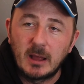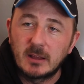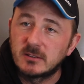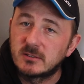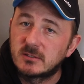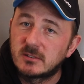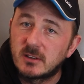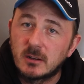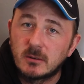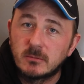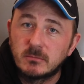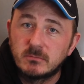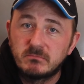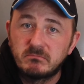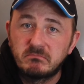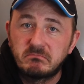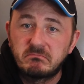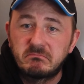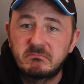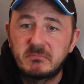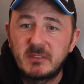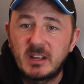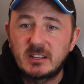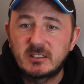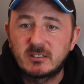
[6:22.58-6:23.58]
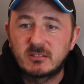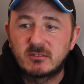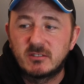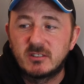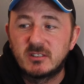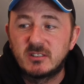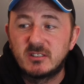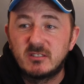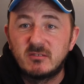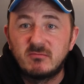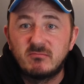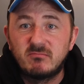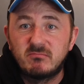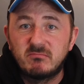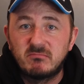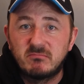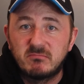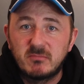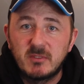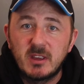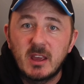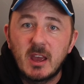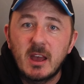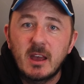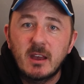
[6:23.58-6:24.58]
So answer is
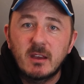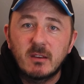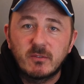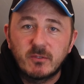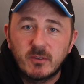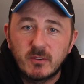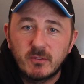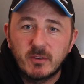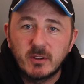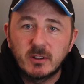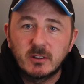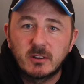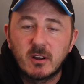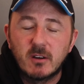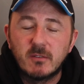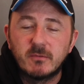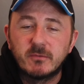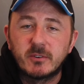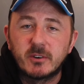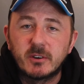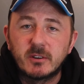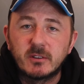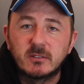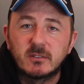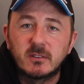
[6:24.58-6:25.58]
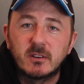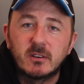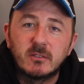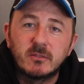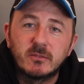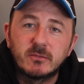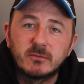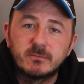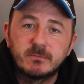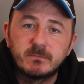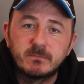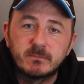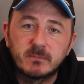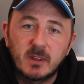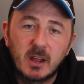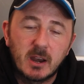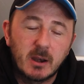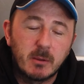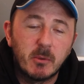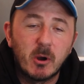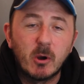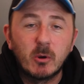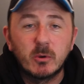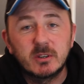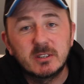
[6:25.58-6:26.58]
yeah, if you feel confident enough. And
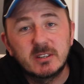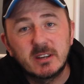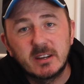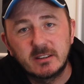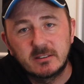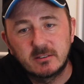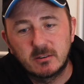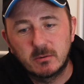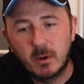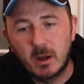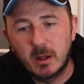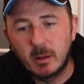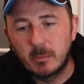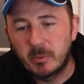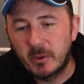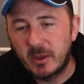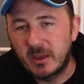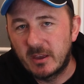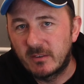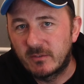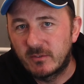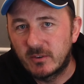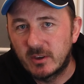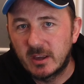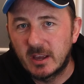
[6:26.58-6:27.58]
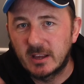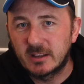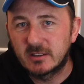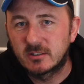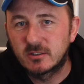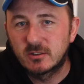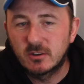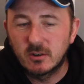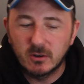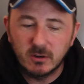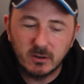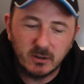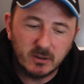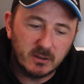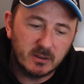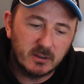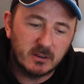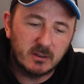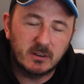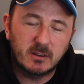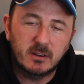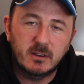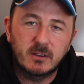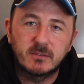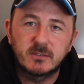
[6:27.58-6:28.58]
I'm always here to help. If you get stuck,
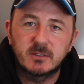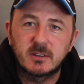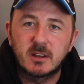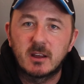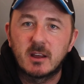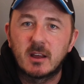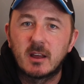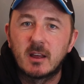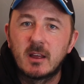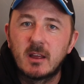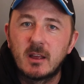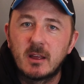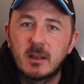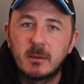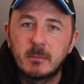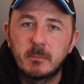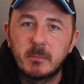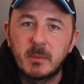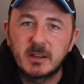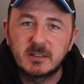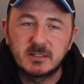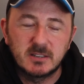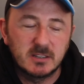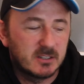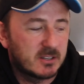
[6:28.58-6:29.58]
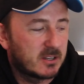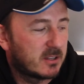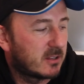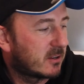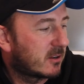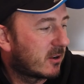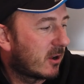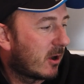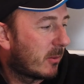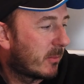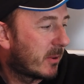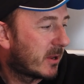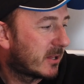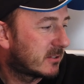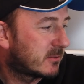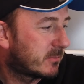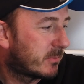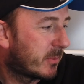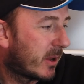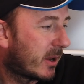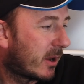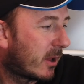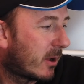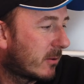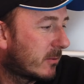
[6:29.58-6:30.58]
give us a message in the comments
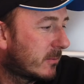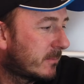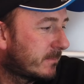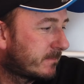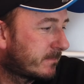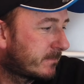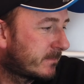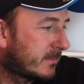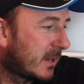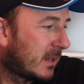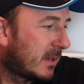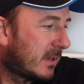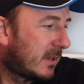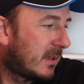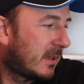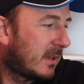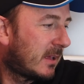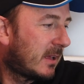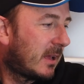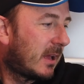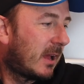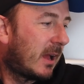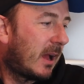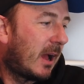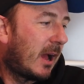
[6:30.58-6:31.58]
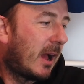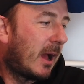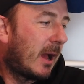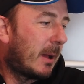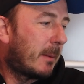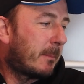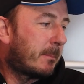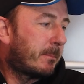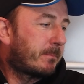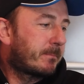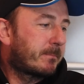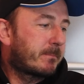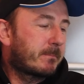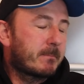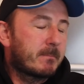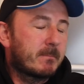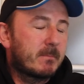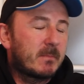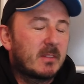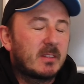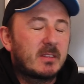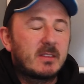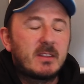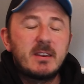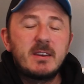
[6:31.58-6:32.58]
below.
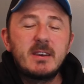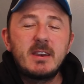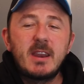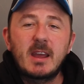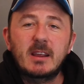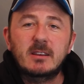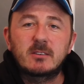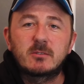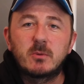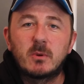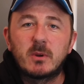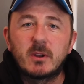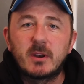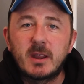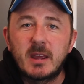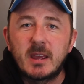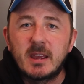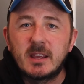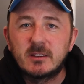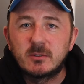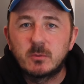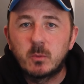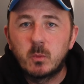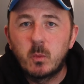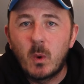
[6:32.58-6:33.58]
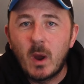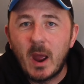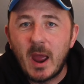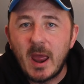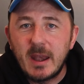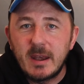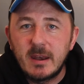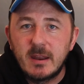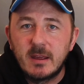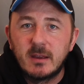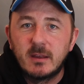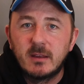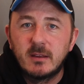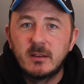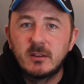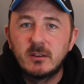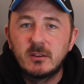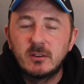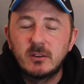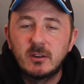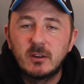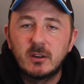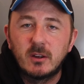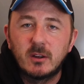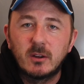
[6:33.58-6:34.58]
The next one is when
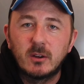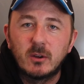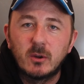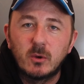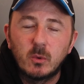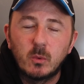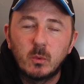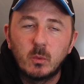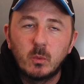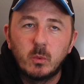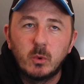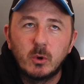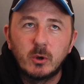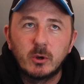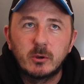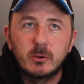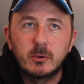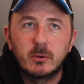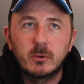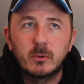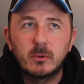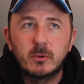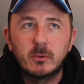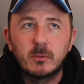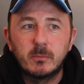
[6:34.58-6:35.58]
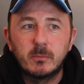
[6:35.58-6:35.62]
does